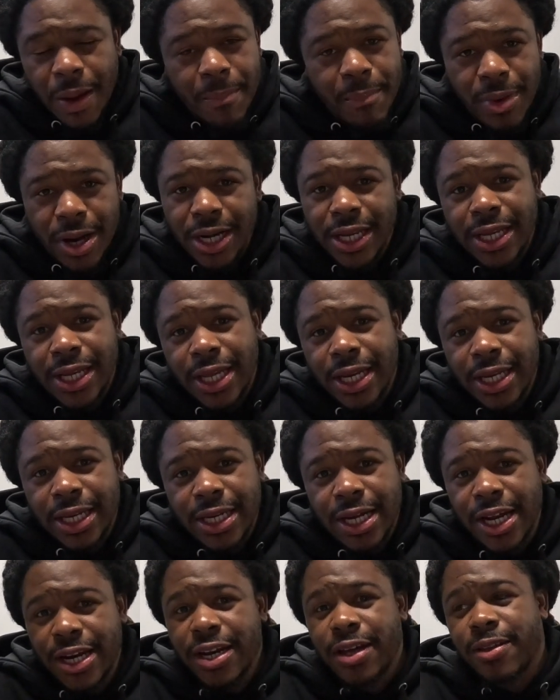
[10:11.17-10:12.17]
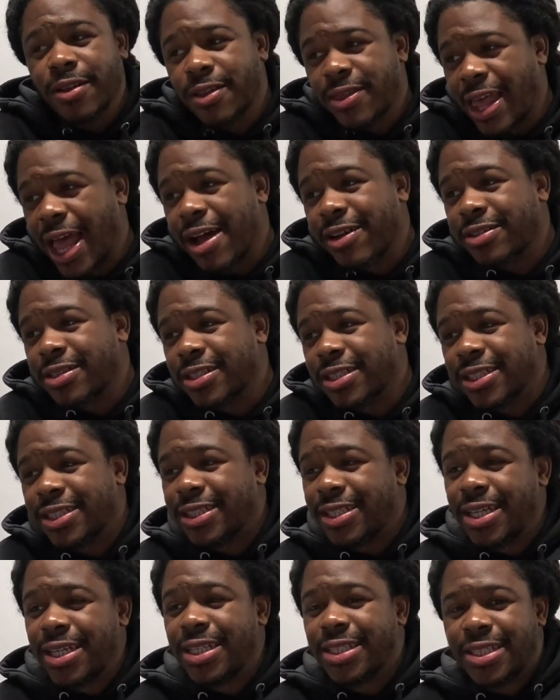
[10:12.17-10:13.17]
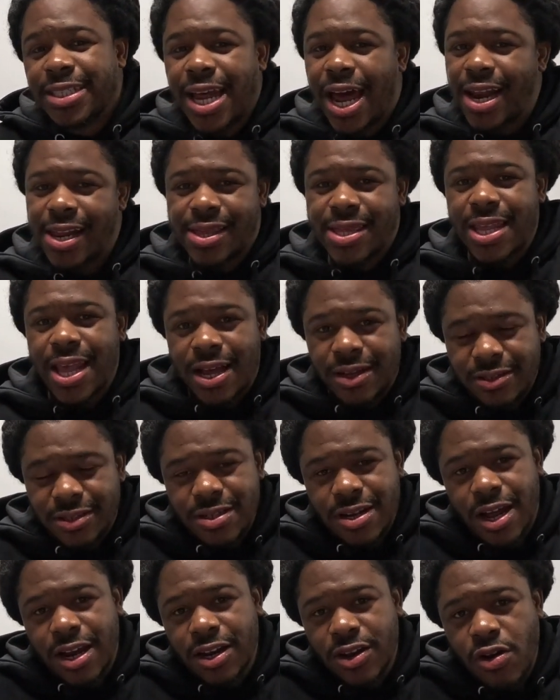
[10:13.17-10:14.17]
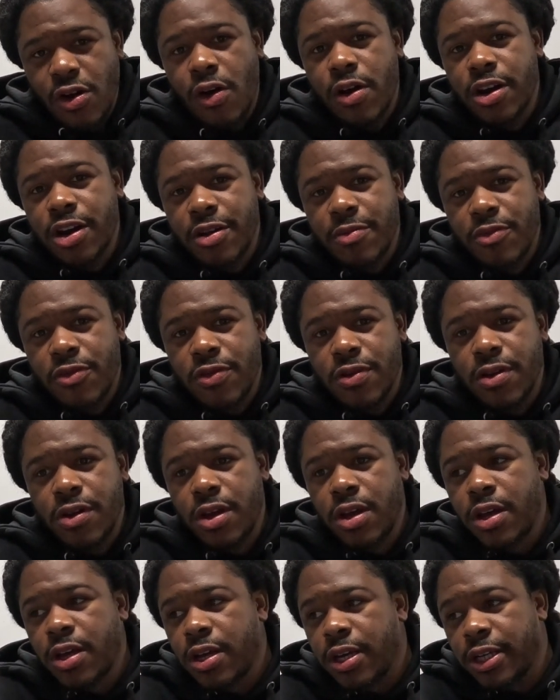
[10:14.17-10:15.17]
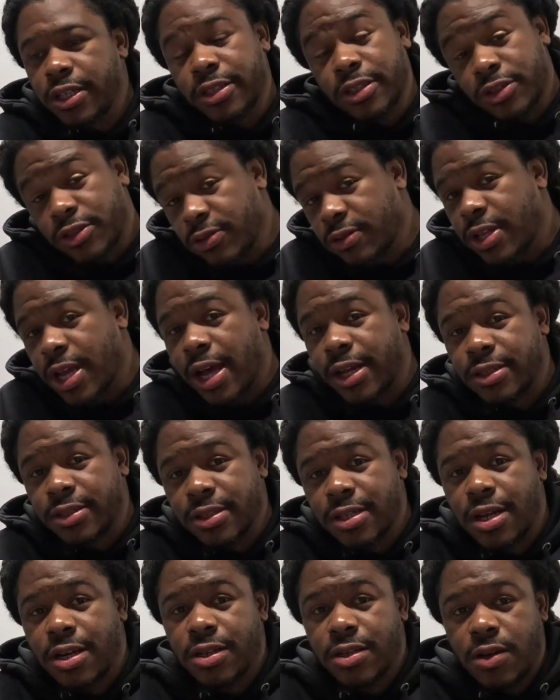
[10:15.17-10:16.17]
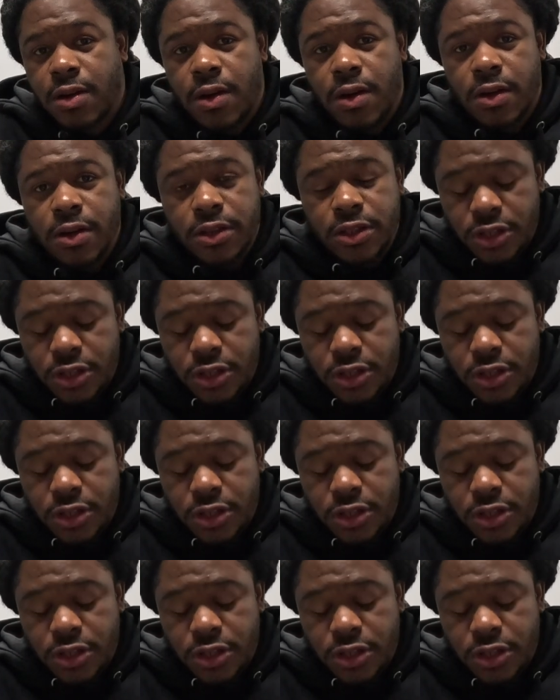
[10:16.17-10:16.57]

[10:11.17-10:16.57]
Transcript: money in it, another $1,000, because then it's not a $1,000 car anymore. It's a $2,000 car.